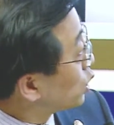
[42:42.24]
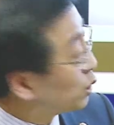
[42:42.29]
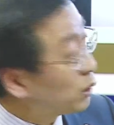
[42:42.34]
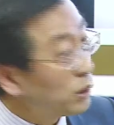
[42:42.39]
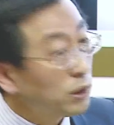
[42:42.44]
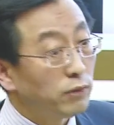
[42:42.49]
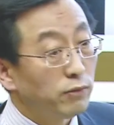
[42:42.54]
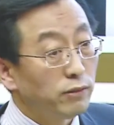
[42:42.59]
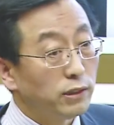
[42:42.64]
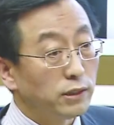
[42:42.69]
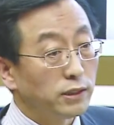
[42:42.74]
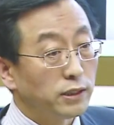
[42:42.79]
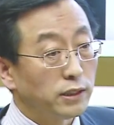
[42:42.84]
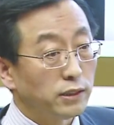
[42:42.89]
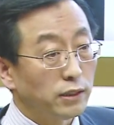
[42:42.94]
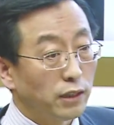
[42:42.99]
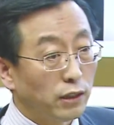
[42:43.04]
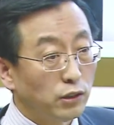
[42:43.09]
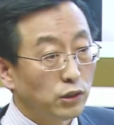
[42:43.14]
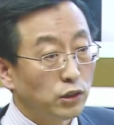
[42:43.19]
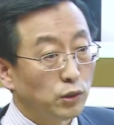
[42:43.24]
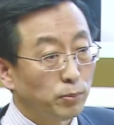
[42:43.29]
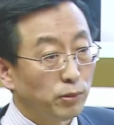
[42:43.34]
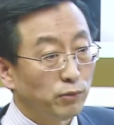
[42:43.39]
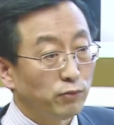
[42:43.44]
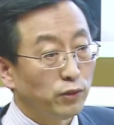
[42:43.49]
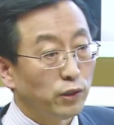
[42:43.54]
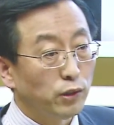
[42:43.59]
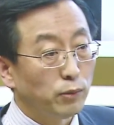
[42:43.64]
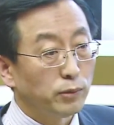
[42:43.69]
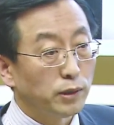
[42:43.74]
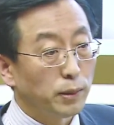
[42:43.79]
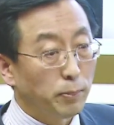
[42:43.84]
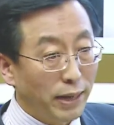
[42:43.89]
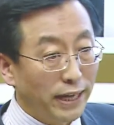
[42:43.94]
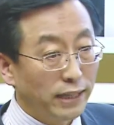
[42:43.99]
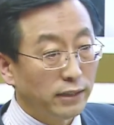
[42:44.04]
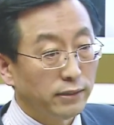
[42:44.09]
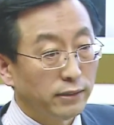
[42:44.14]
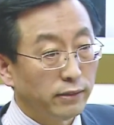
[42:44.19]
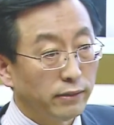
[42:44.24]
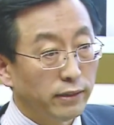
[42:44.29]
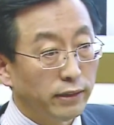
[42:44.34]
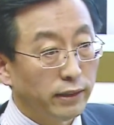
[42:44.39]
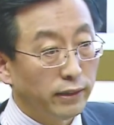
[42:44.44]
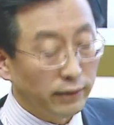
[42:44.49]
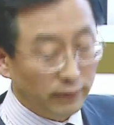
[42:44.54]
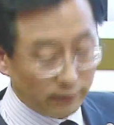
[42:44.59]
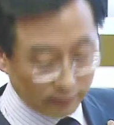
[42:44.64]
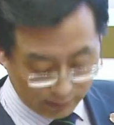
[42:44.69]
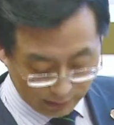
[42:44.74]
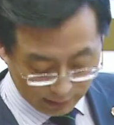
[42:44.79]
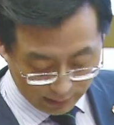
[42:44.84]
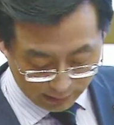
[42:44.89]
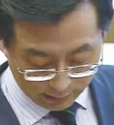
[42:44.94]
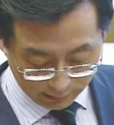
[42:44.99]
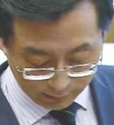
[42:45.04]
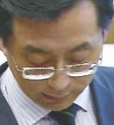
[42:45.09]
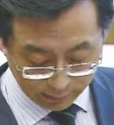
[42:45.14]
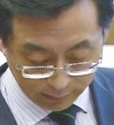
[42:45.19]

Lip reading: universities also performed better than us.